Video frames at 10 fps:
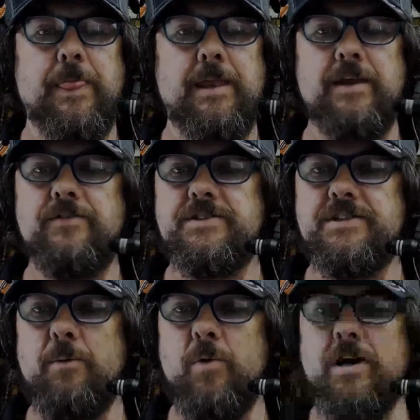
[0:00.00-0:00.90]
if
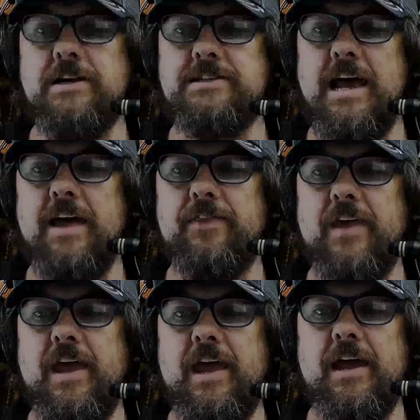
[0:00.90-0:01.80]
someone is out
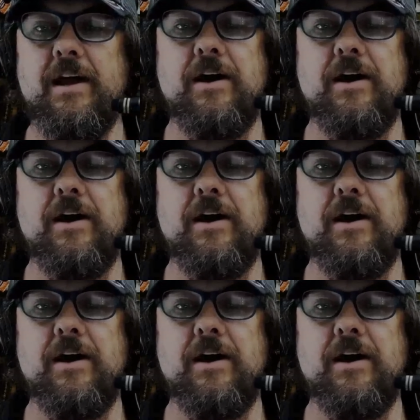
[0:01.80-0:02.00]
there